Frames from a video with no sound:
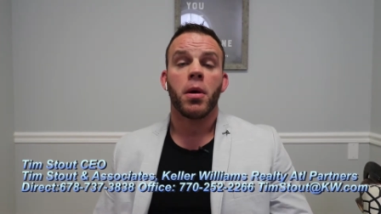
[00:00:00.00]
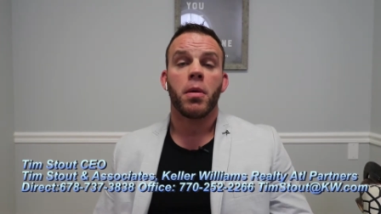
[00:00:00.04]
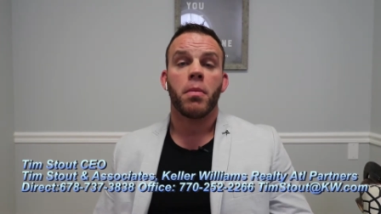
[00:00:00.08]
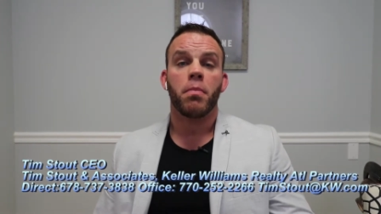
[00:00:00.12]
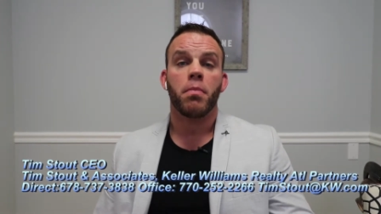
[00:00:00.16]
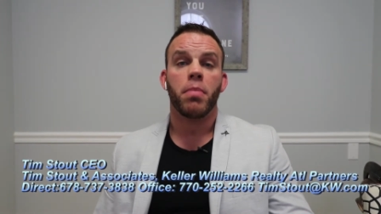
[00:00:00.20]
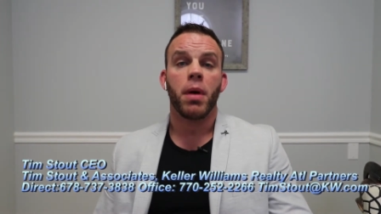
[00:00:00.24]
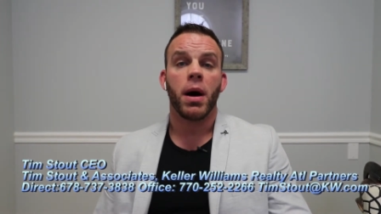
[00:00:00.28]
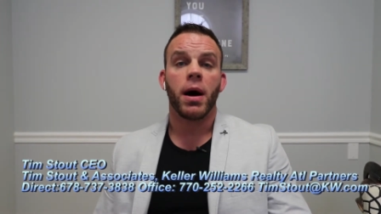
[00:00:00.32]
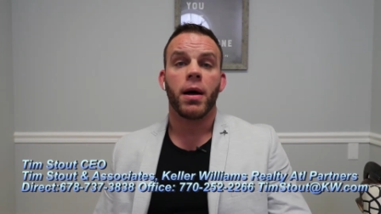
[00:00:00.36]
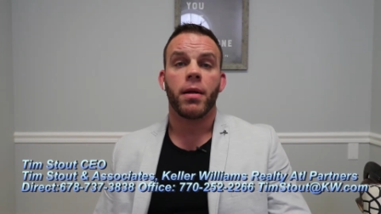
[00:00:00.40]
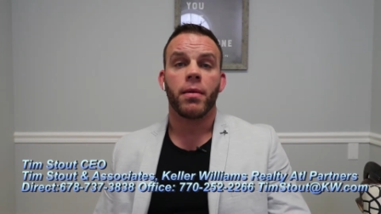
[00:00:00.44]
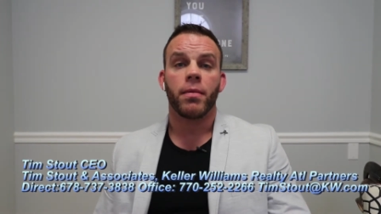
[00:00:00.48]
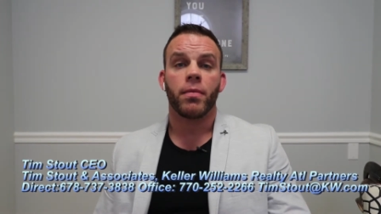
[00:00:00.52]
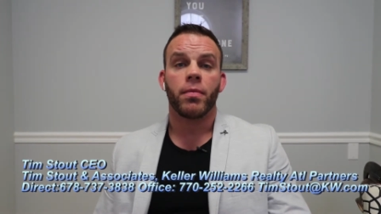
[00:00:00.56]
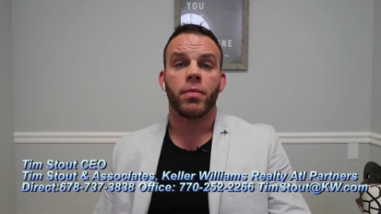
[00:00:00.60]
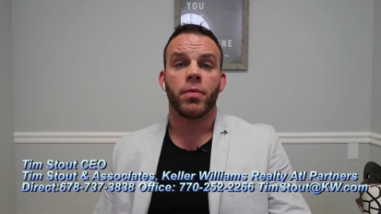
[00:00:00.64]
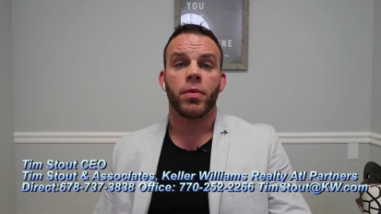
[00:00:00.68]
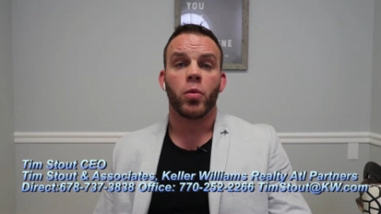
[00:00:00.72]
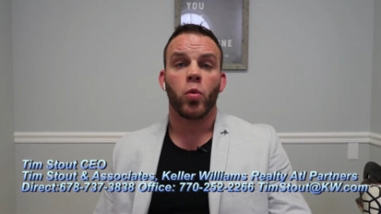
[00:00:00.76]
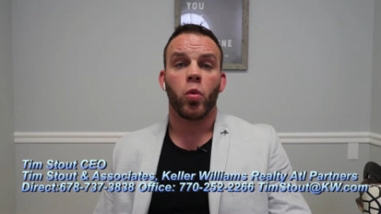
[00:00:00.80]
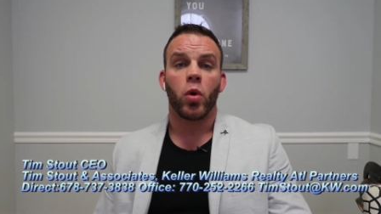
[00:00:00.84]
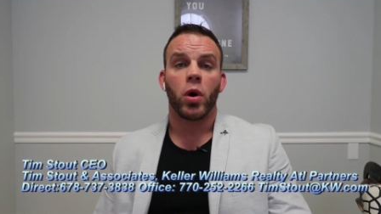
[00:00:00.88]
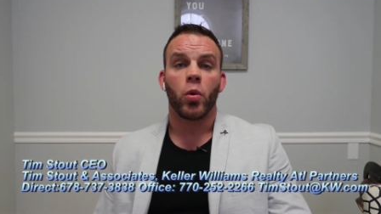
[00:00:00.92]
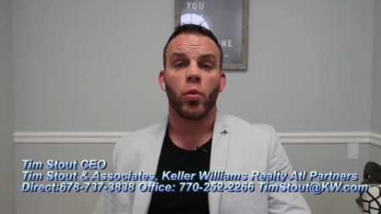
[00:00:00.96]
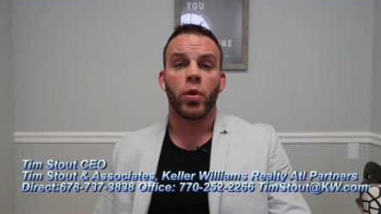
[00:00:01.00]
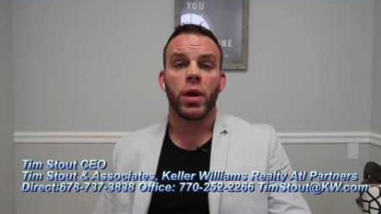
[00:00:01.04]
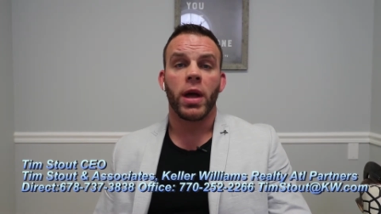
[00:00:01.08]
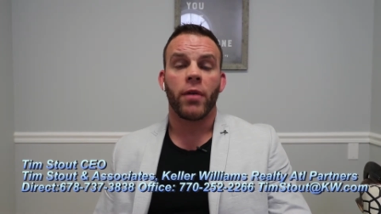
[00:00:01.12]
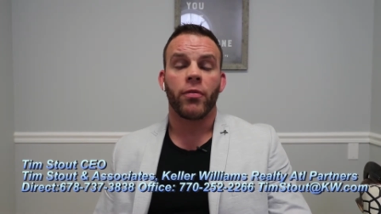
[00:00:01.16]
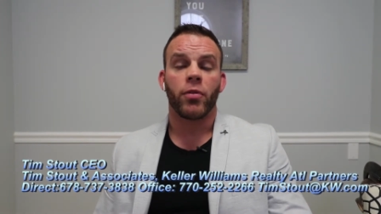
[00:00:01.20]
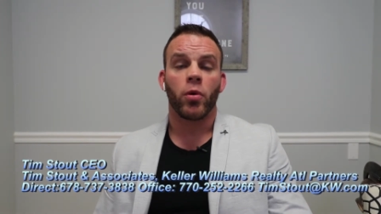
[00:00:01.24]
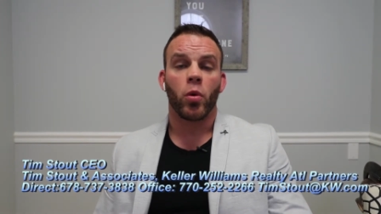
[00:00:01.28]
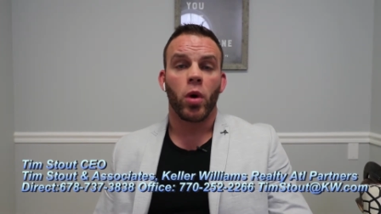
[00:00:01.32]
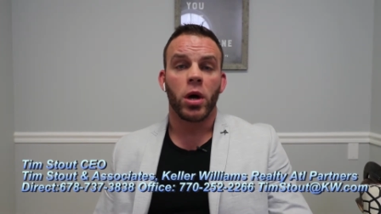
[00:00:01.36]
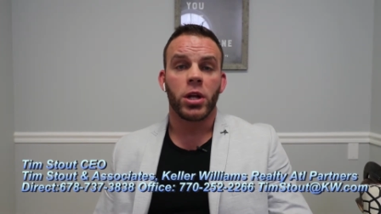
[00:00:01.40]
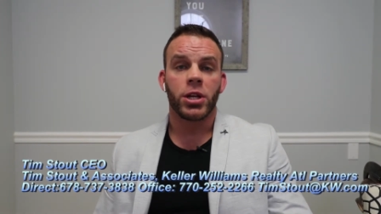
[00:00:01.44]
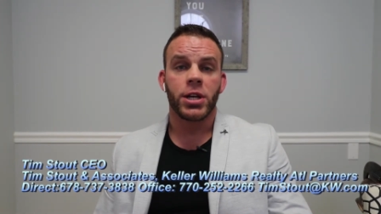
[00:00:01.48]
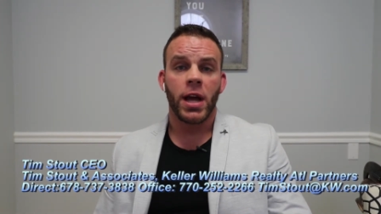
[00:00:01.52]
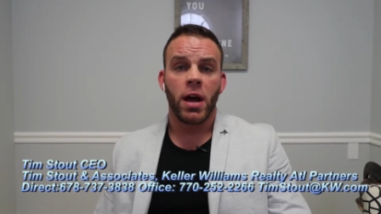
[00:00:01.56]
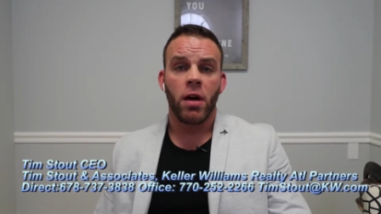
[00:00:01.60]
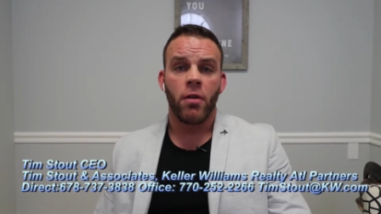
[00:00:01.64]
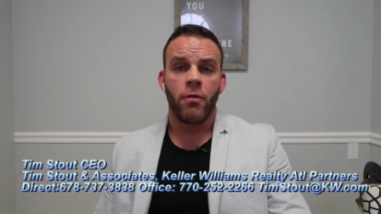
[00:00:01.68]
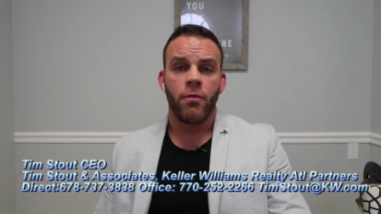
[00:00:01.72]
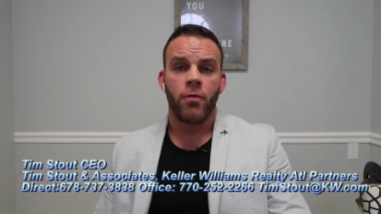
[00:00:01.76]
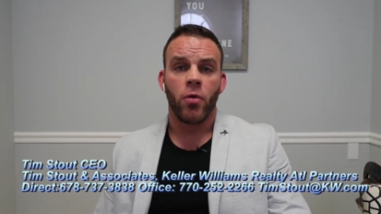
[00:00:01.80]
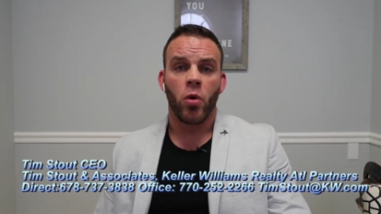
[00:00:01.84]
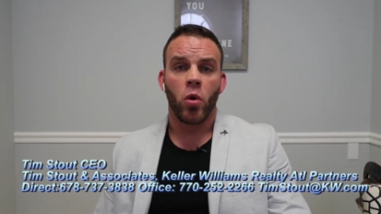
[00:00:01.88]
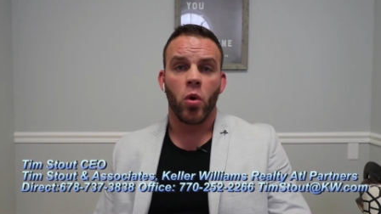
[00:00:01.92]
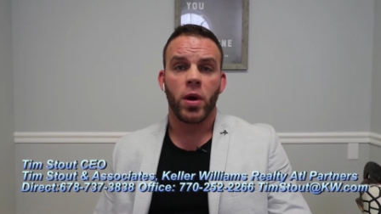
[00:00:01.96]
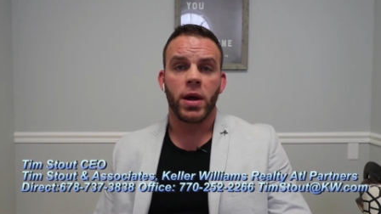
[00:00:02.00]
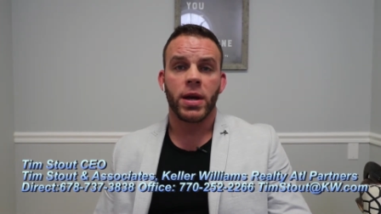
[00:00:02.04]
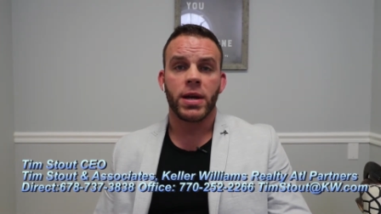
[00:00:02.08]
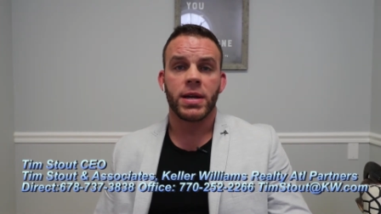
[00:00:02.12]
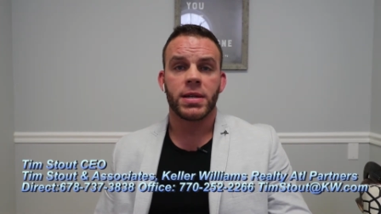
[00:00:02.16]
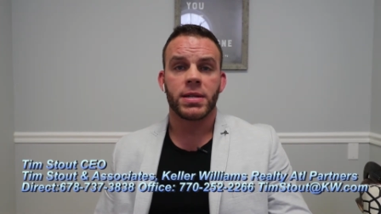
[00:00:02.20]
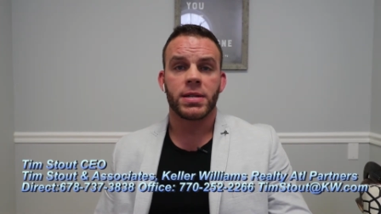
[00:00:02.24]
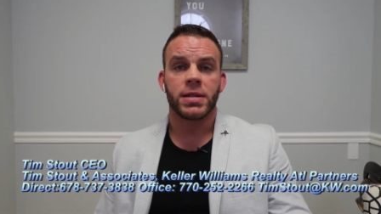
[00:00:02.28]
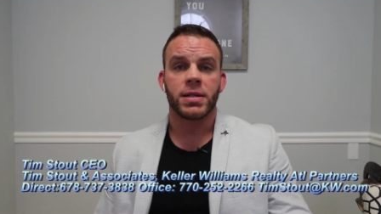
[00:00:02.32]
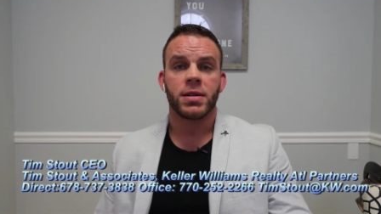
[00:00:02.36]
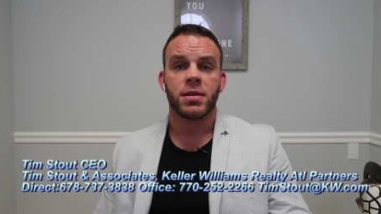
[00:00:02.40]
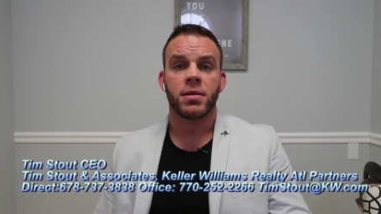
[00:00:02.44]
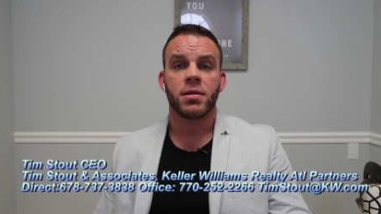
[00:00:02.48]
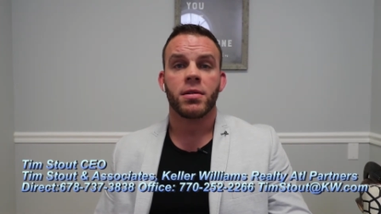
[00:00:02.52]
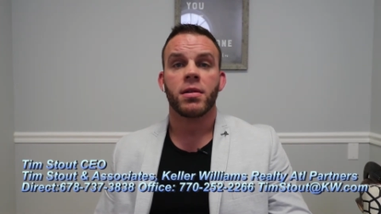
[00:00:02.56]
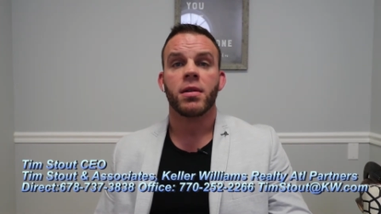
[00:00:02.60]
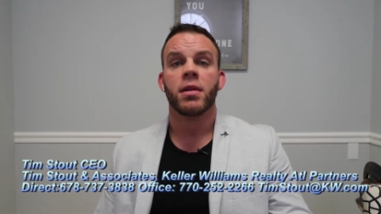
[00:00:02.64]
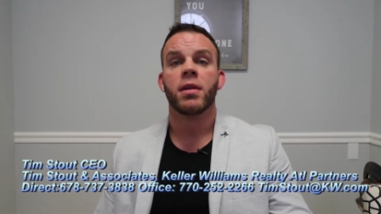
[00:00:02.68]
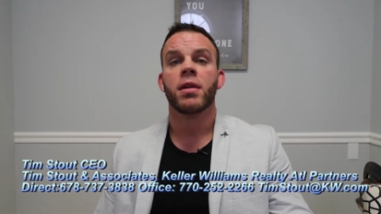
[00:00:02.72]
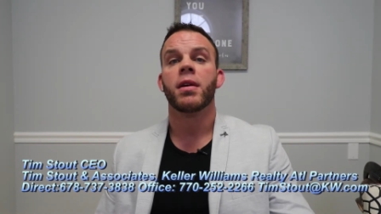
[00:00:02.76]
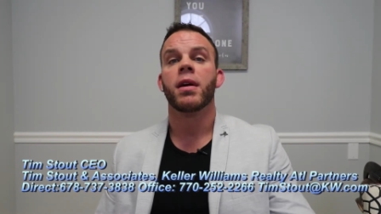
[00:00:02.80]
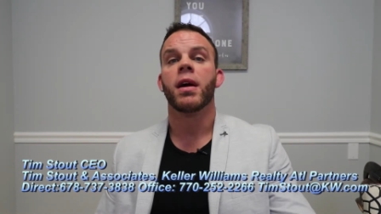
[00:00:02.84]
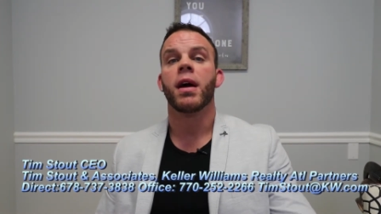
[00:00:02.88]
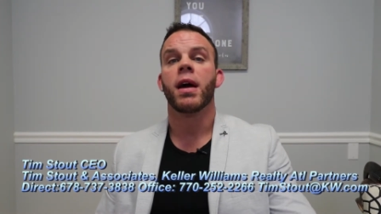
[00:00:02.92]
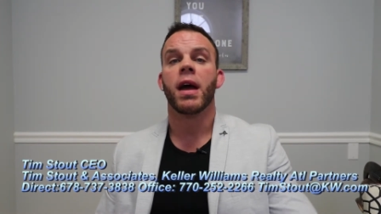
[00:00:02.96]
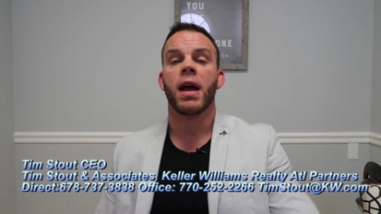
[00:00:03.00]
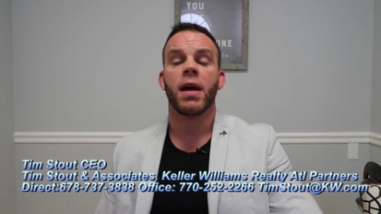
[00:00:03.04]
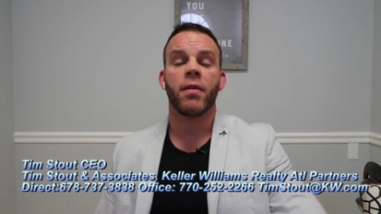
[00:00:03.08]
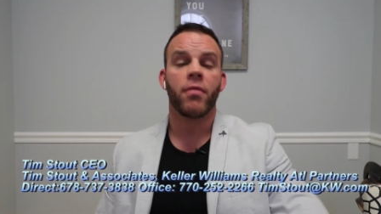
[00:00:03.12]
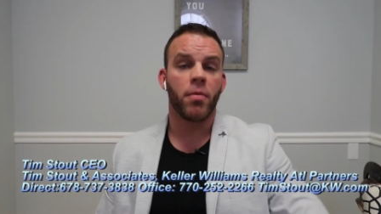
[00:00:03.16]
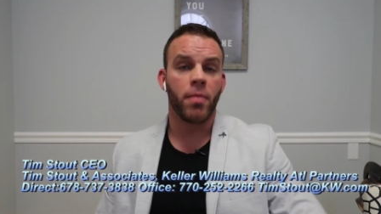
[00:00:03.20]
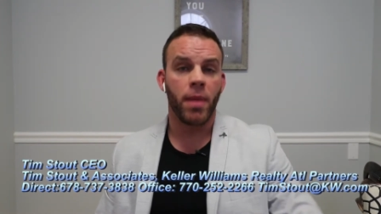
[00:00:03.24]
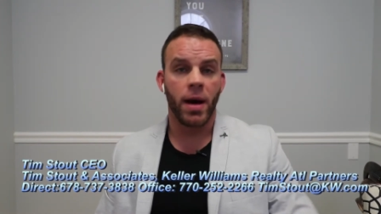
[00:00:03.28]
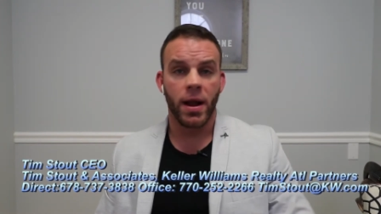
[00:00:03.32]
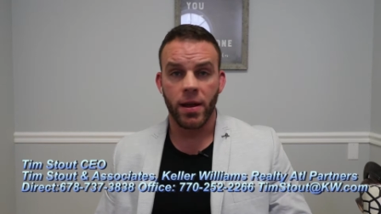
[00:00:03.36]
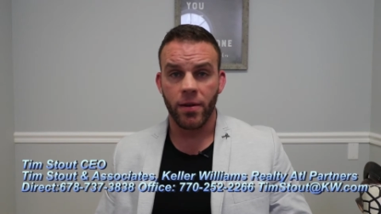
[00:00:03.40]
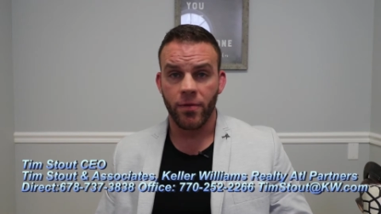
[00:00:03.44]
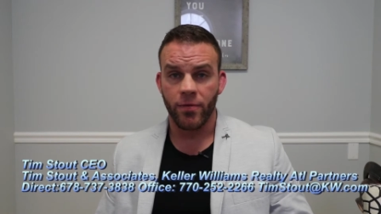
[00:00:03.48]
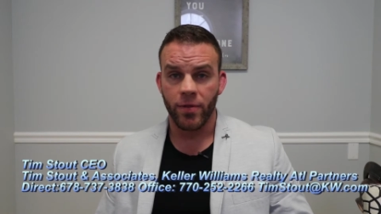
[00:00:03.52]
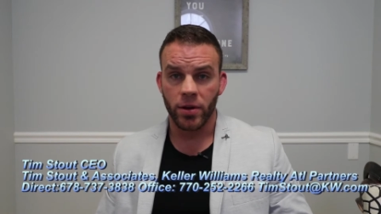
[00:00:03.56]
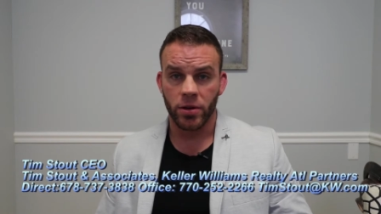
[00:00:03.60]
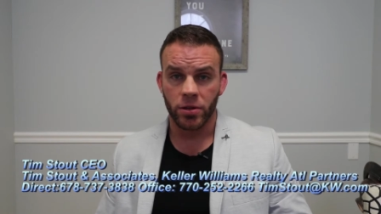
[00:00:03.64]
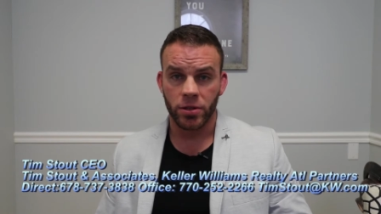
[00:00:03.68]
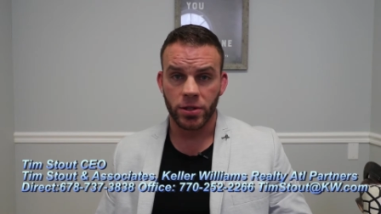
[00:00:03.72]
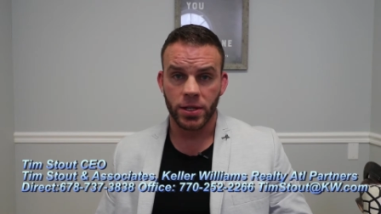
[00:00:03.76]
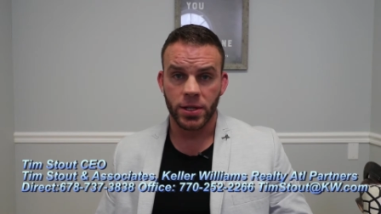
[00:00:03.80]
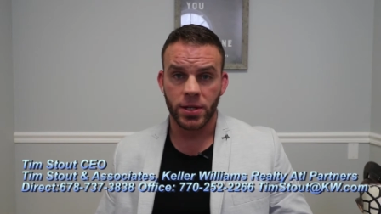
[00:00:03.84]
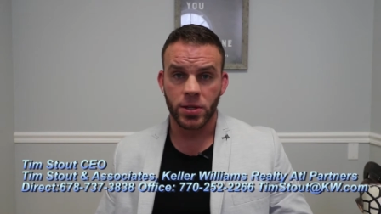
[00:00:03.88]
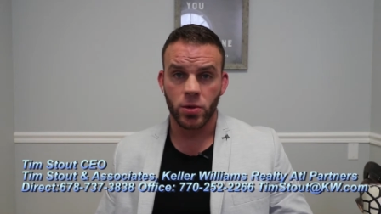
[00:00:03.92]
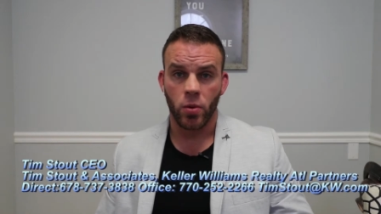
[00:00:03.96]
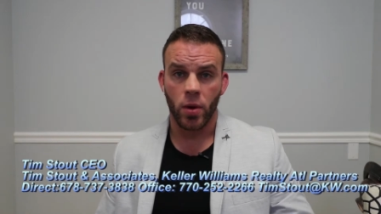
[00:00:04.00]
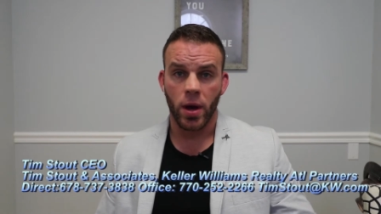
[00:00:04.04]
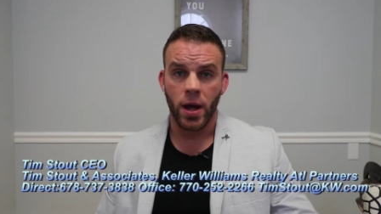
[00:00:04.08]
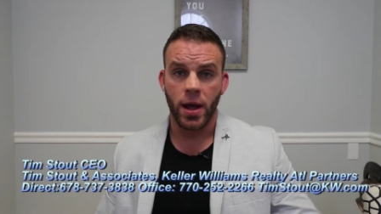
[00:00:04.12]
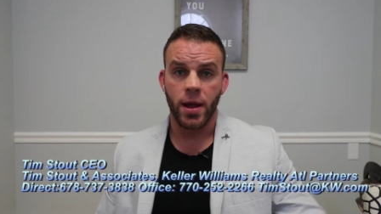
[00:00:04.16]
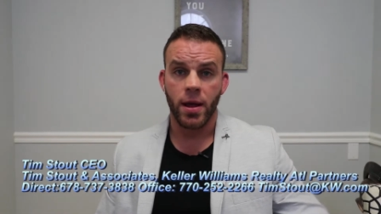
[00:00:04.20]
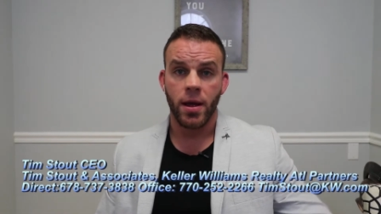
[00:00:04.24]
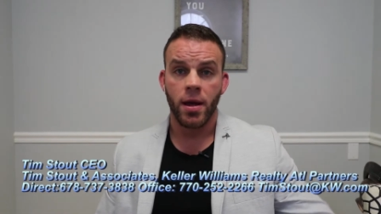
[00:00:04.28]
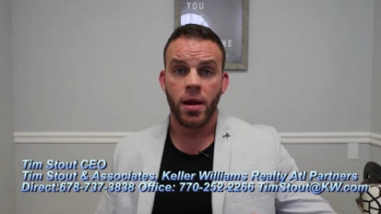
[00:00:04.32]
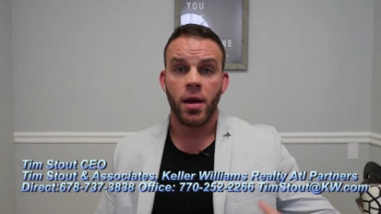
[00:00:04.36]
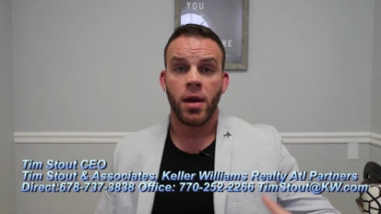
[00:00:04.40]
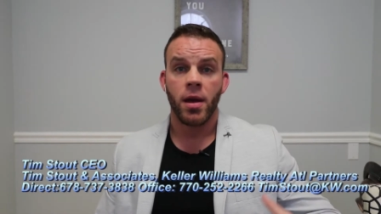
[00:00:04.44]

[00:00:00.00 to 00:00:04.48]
But what we have to watch out for is Everybody feels this way